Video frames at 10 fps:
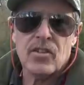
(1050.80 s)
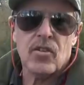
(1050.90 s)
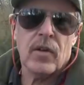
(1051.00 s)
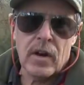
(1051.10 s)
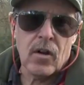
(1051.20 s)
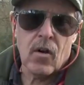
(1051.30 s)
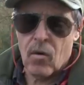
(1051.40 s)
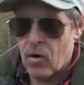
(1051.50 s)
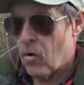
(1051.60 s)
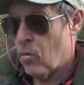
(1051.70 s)
cycle
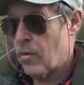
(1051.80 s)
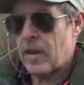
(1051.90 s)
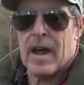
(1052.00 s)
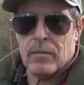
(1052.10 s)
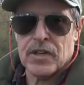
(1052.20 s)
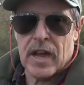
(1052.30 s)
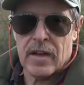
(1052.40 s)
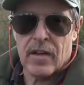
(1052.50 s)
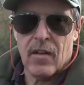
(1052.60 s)
along with a knapsack.